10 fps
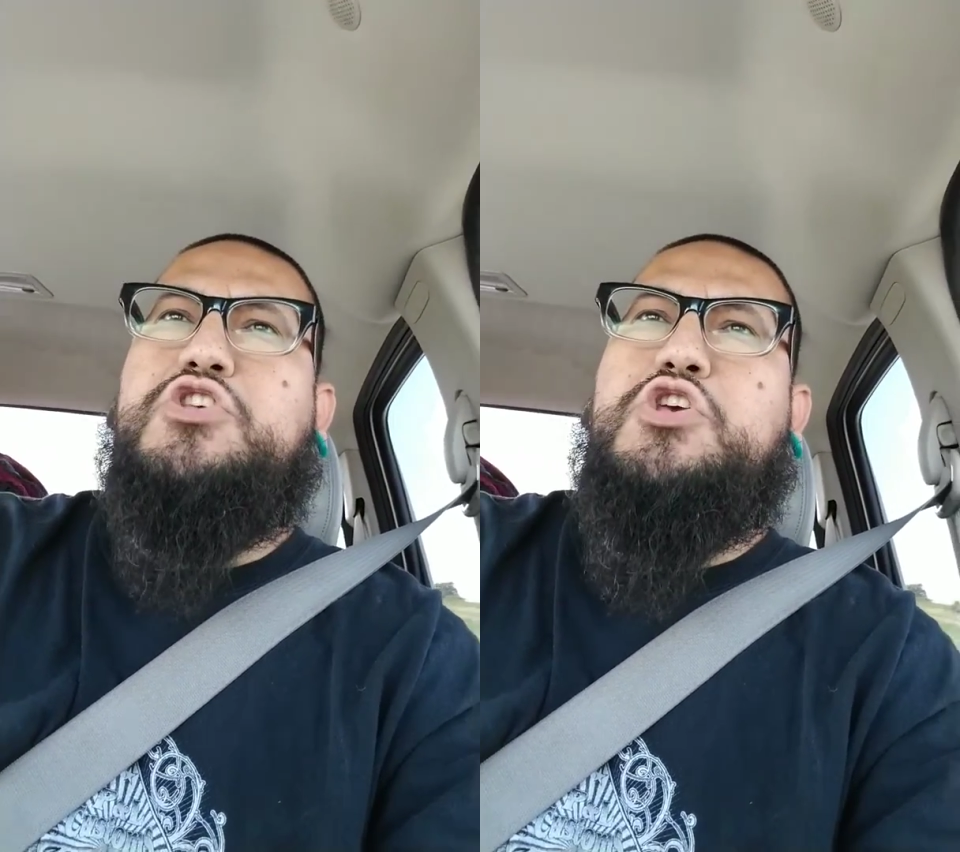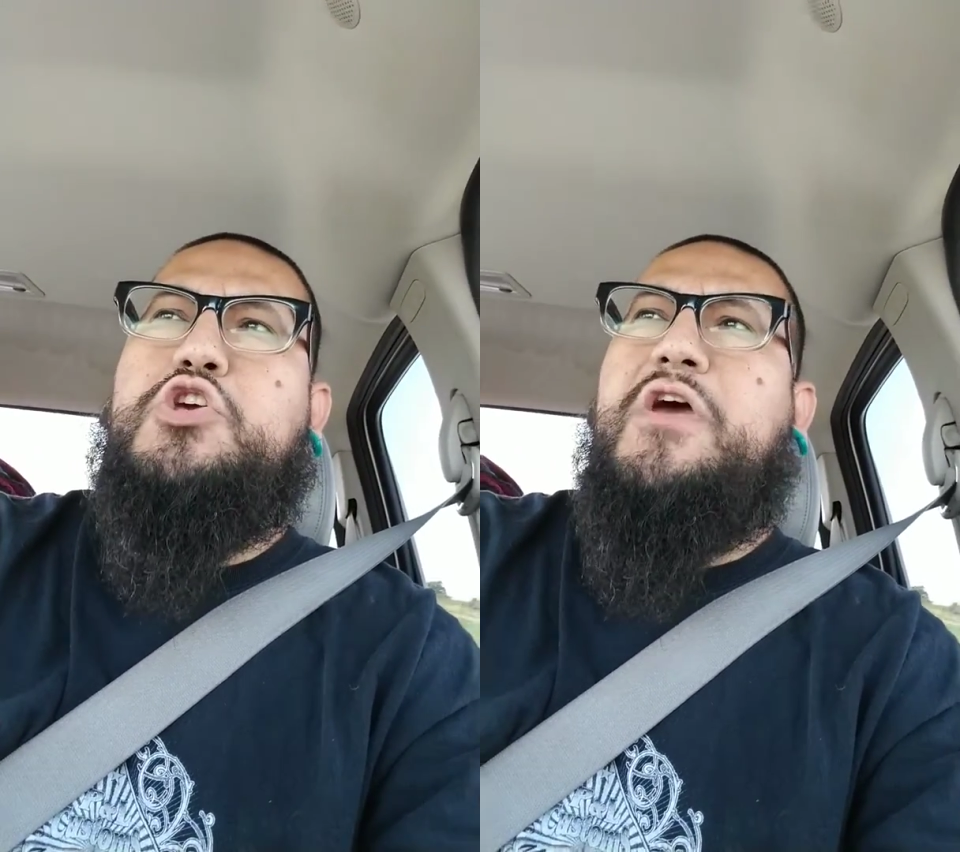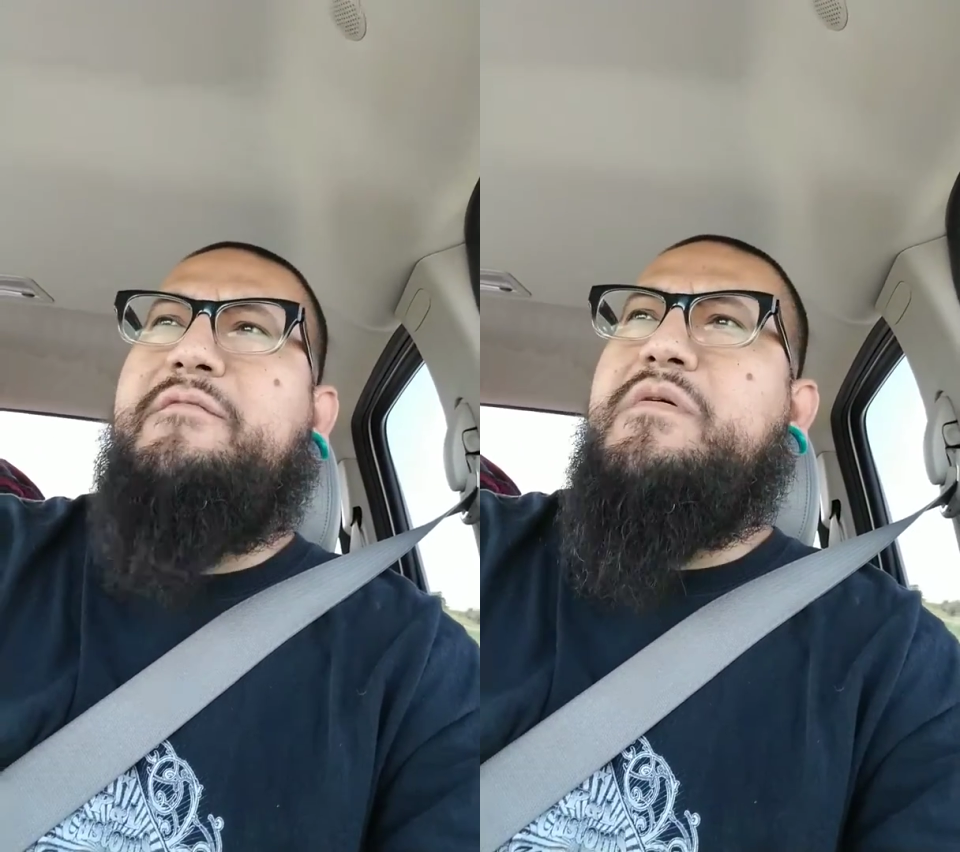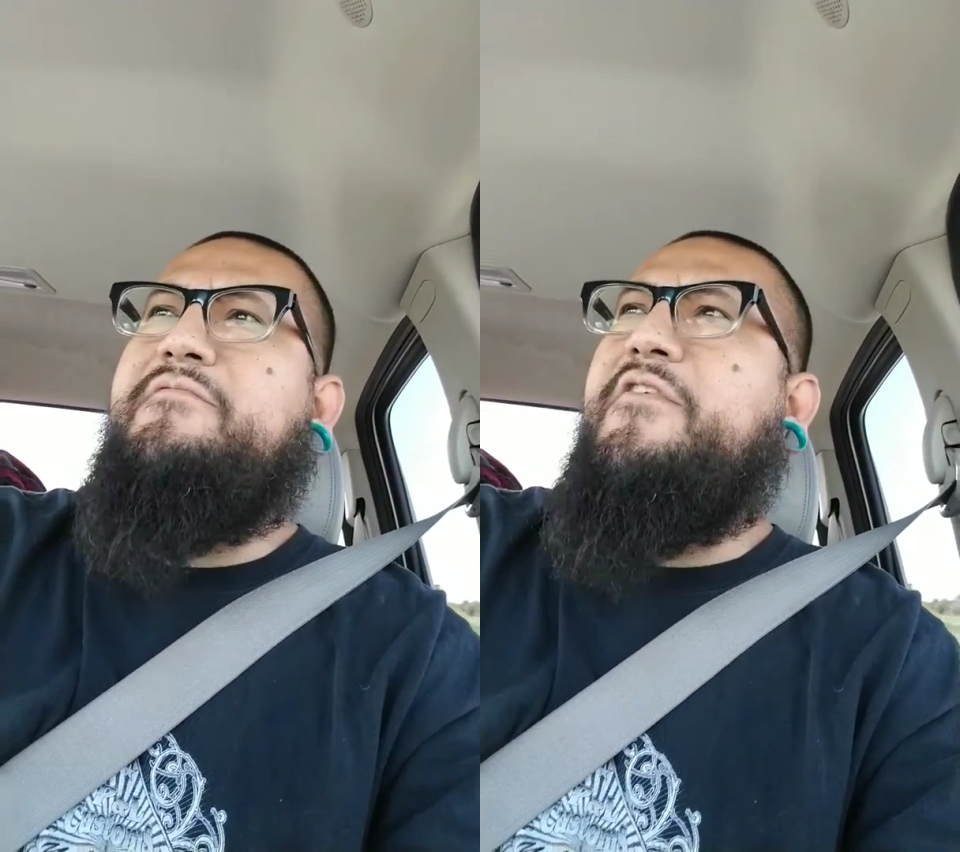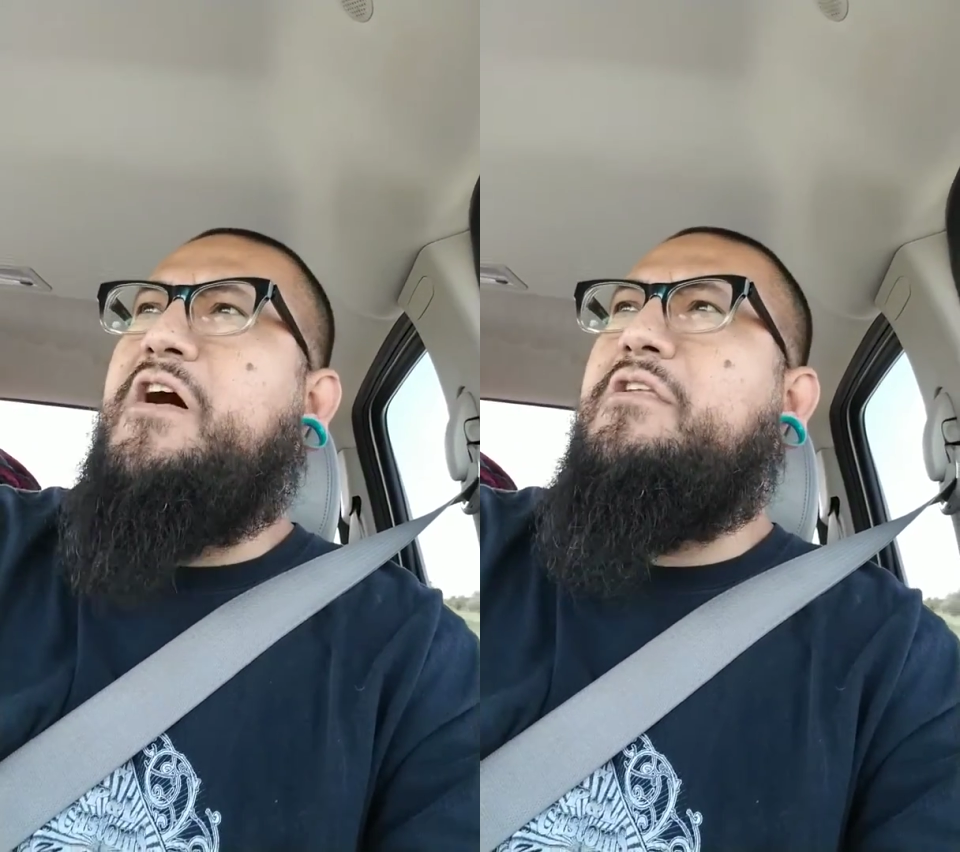you who have been
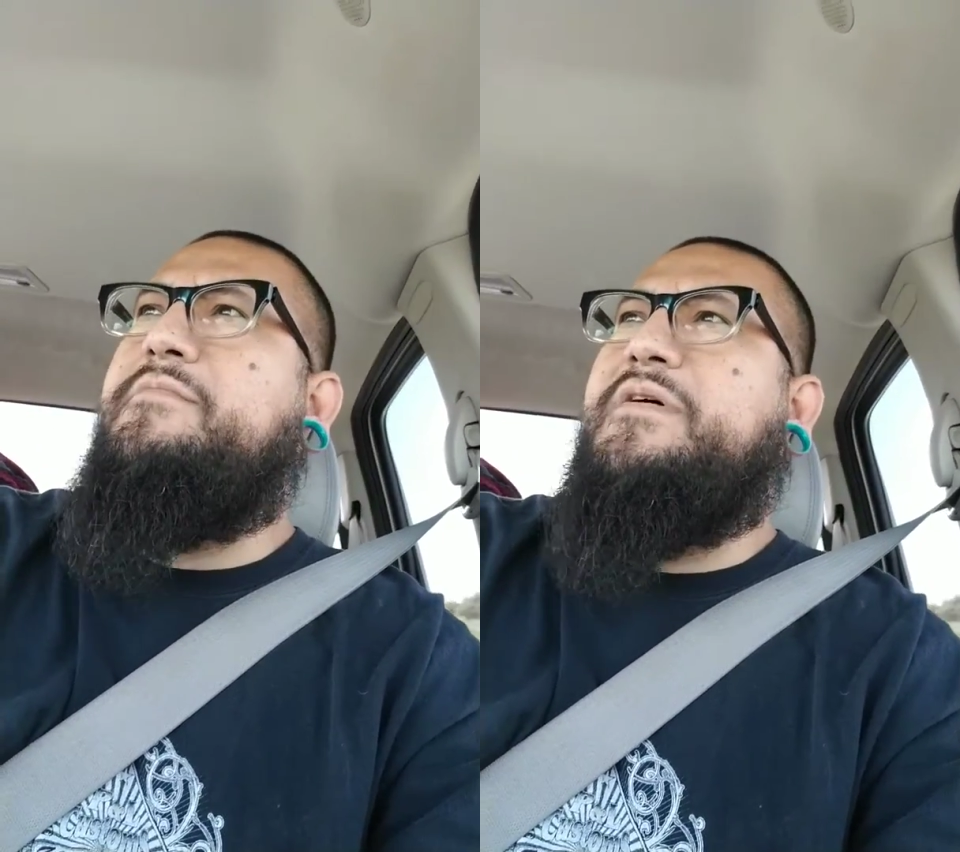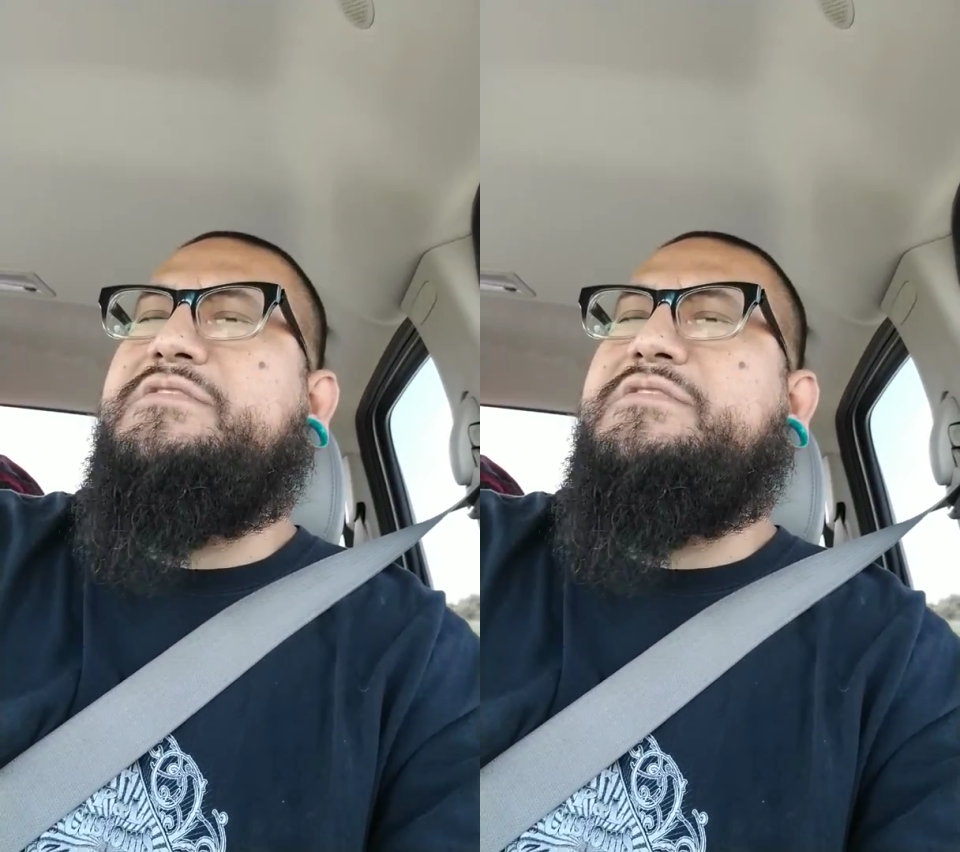following my